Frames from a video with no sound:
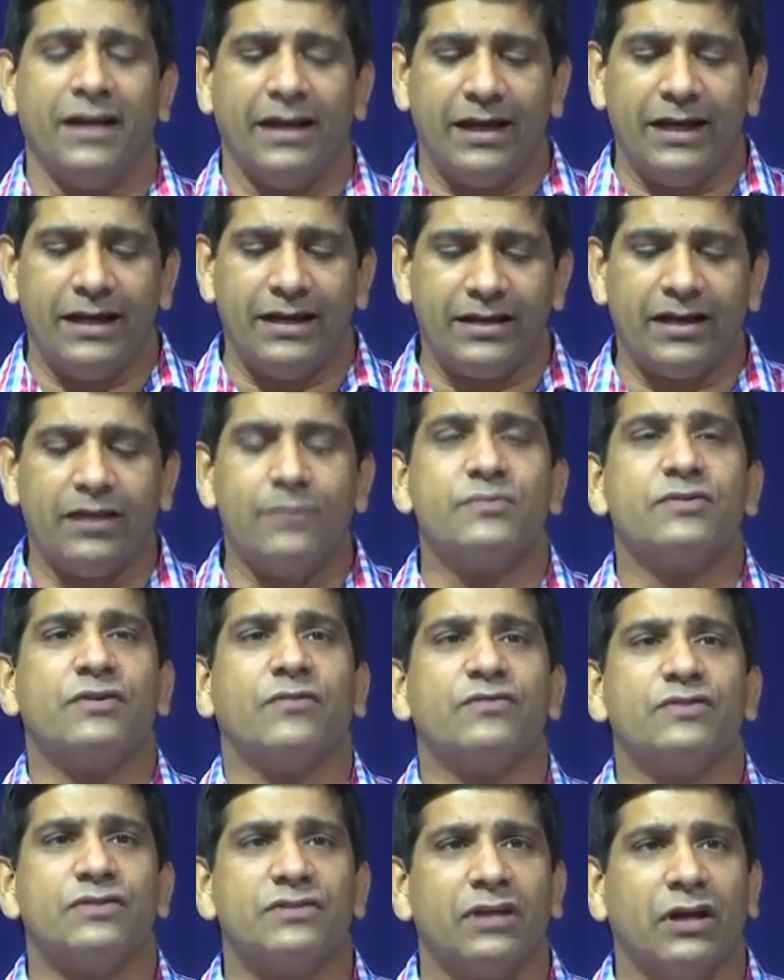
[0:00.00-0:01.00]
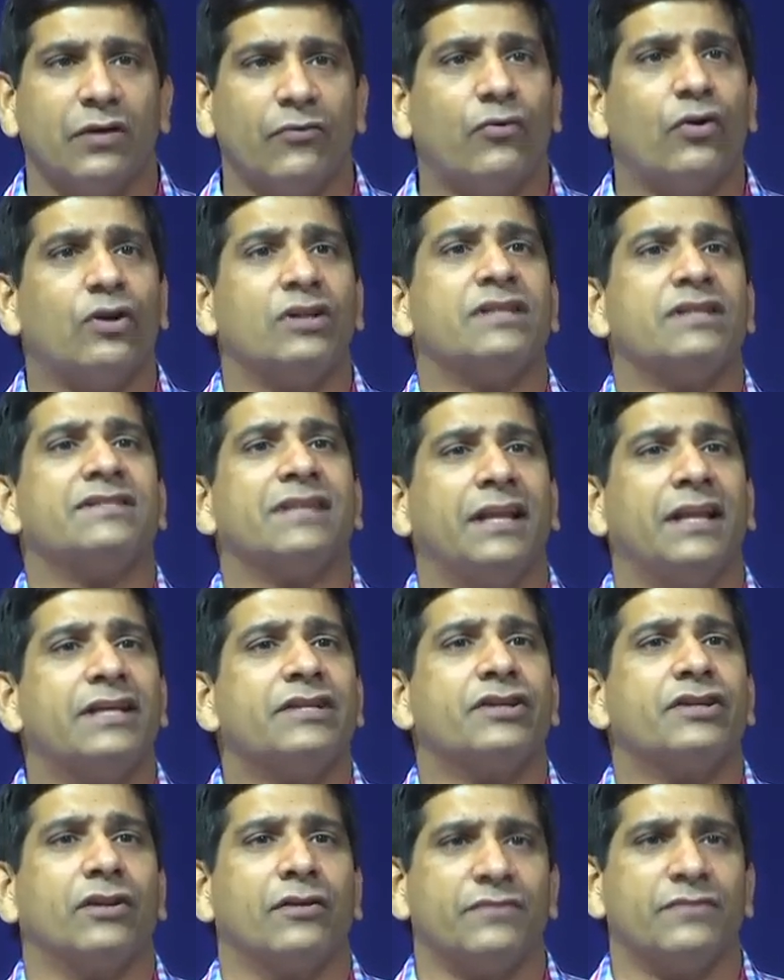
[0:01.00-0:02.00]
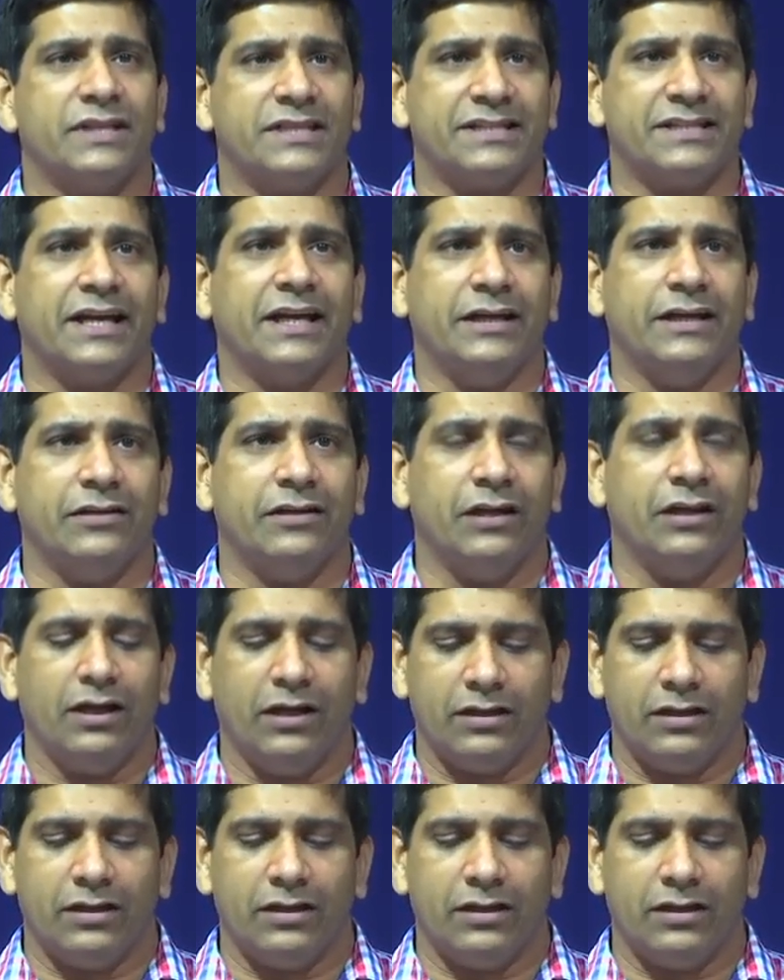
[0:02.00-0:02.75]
in terms of for the selection of the site.